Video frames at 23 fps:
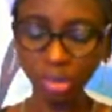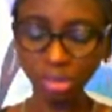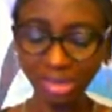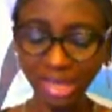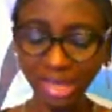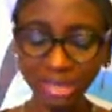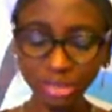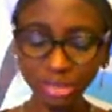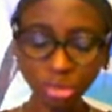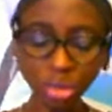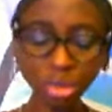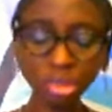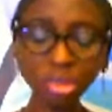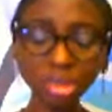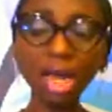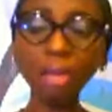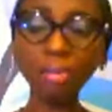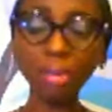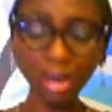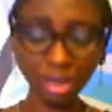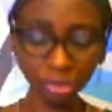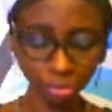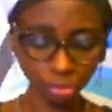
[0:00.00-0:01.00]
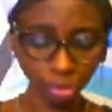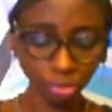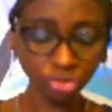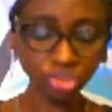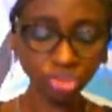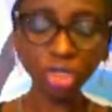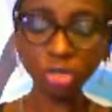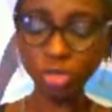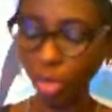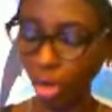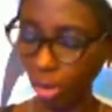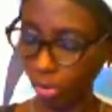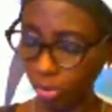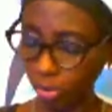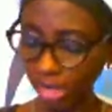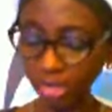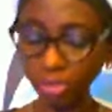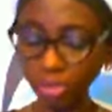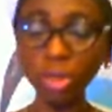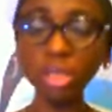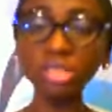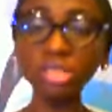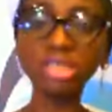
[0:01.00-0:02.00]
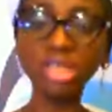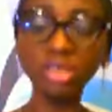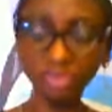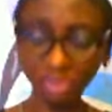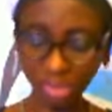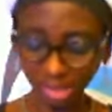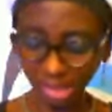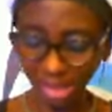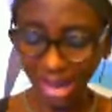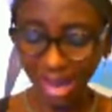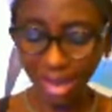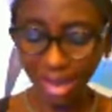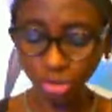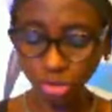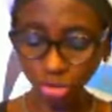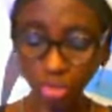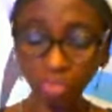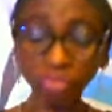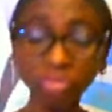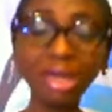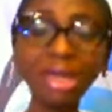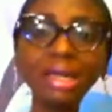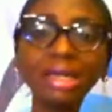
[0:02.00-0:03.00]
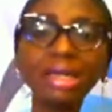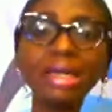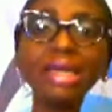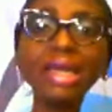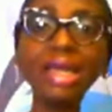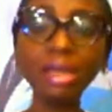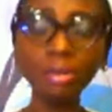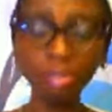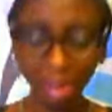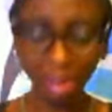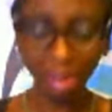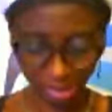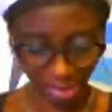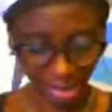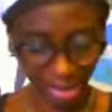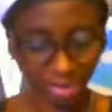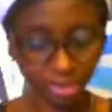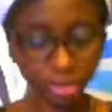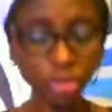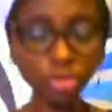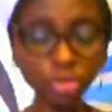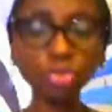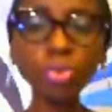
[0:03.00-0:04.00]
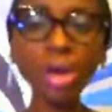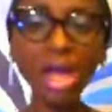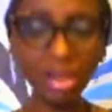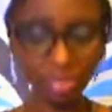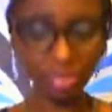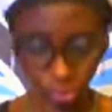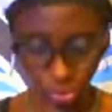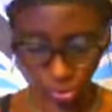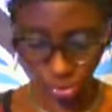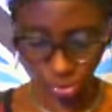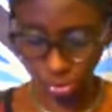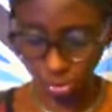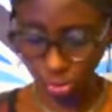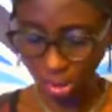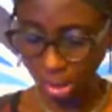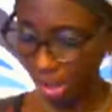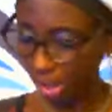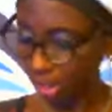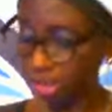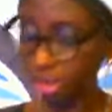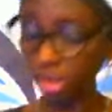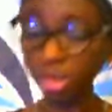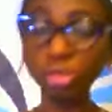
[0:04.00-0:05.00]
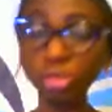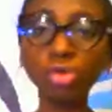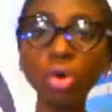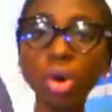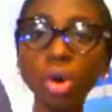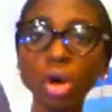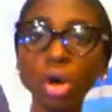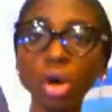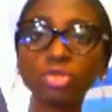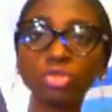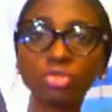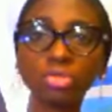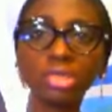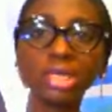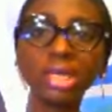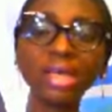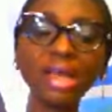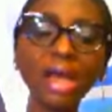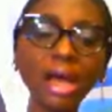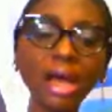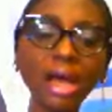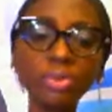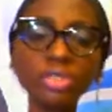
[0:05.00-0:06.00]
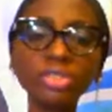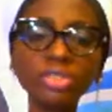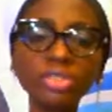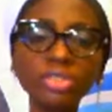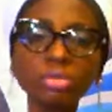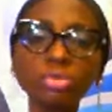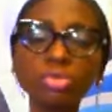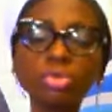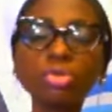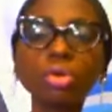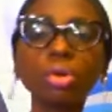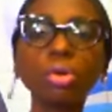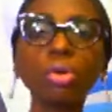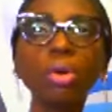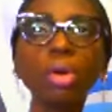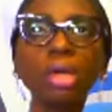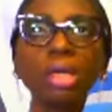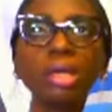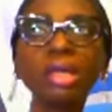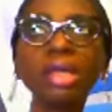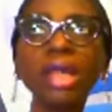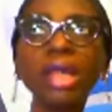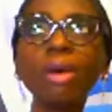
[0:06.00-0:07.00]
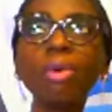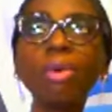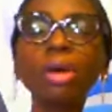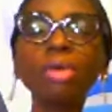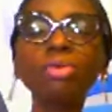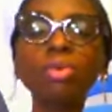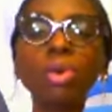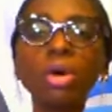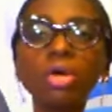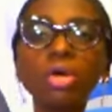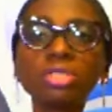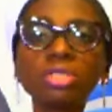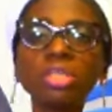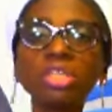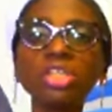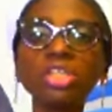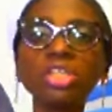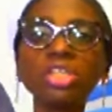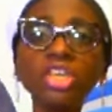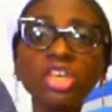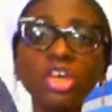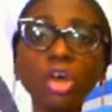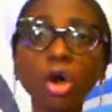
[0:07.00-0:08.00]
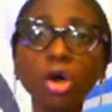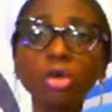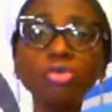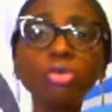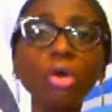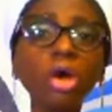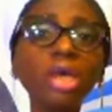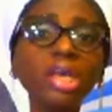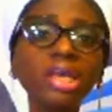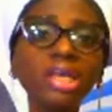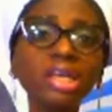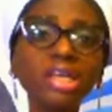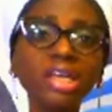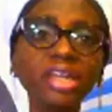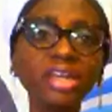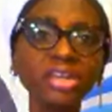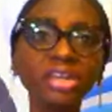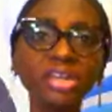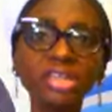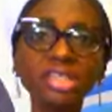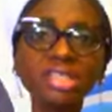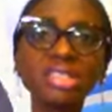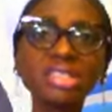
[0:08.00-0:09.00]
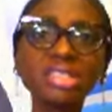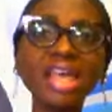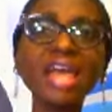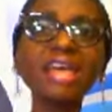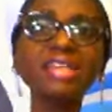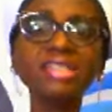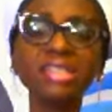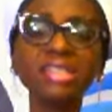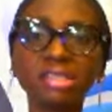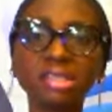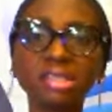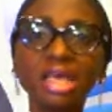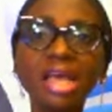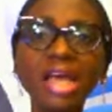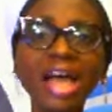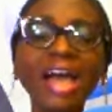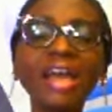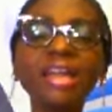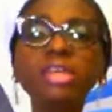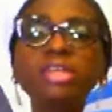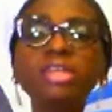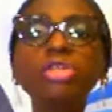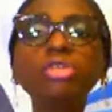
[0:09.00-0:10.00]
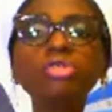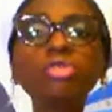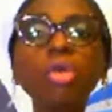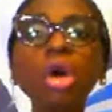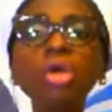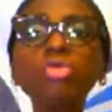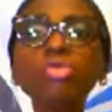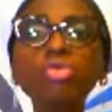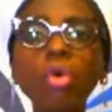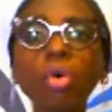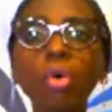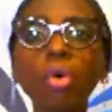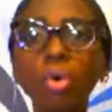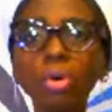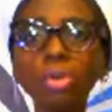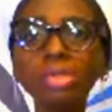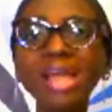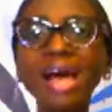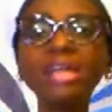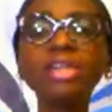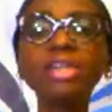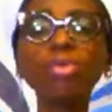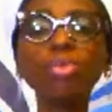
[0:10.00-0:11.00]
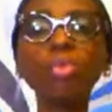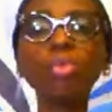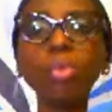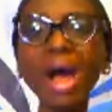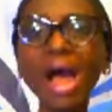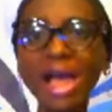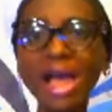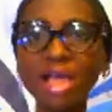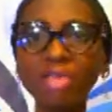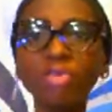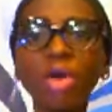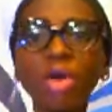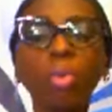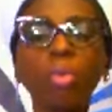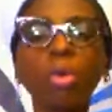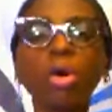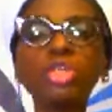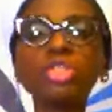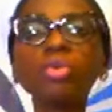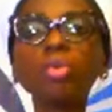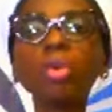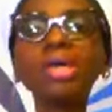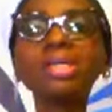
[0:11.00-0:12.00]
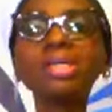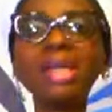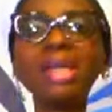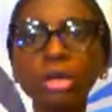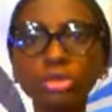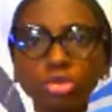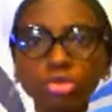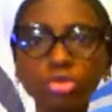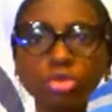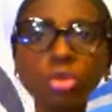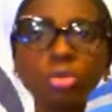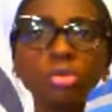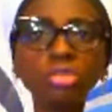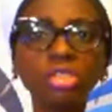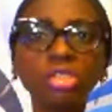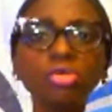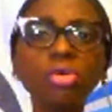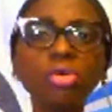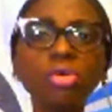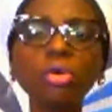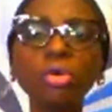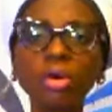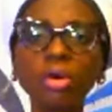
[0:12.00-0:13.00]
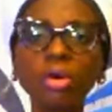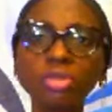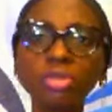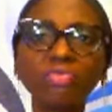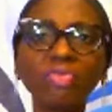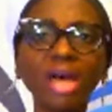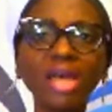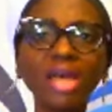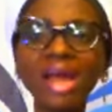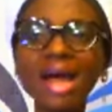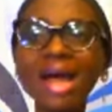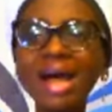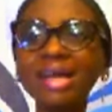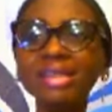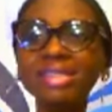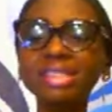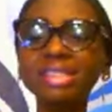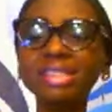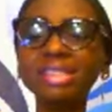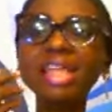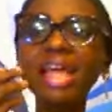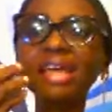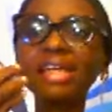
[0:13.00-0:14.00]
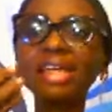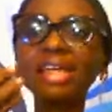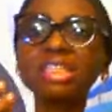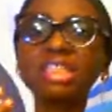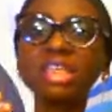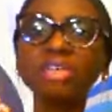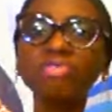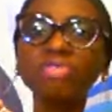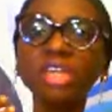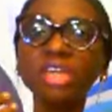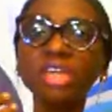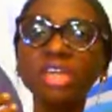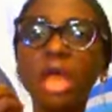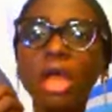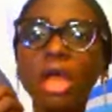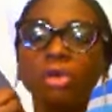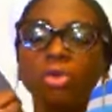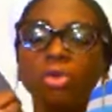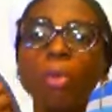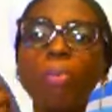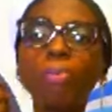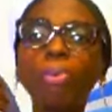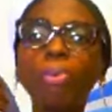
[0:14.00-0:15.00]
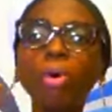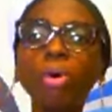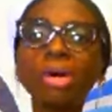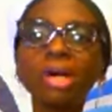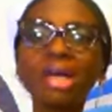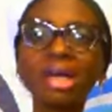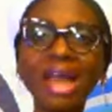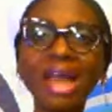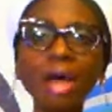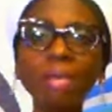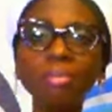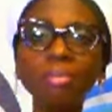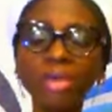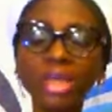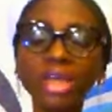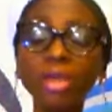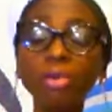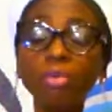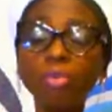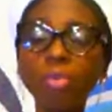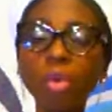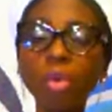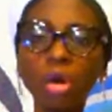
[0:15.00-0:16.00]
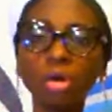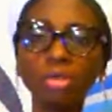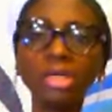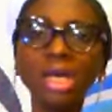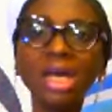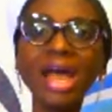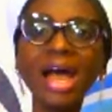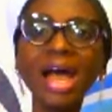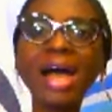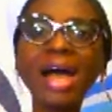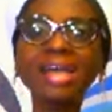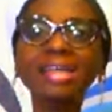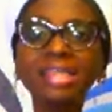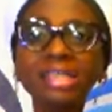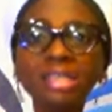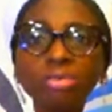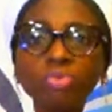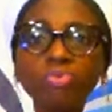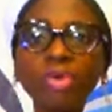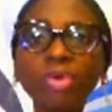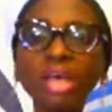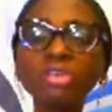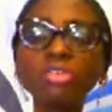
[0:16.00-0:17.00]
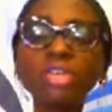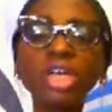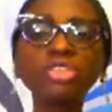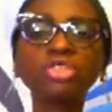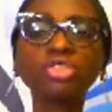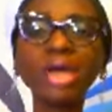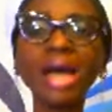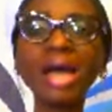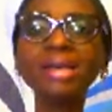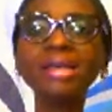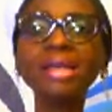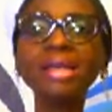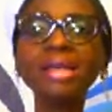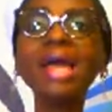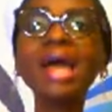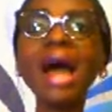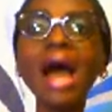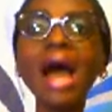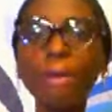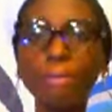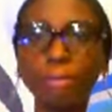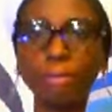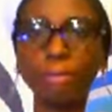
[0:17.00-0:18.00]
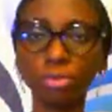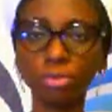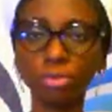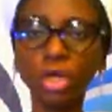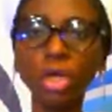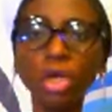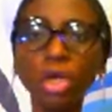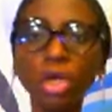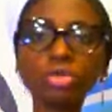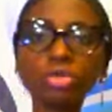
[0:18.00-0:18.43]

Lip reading: That's talking about, you know, Jacob, when he was leaving the house of Laban, and his wife took the gods together with him. So that one was, he unknowingly he said it, and he did not know that the wife was the one that took the god of the father, and he negatively, you know, proclaimed a word, and it virtually happened.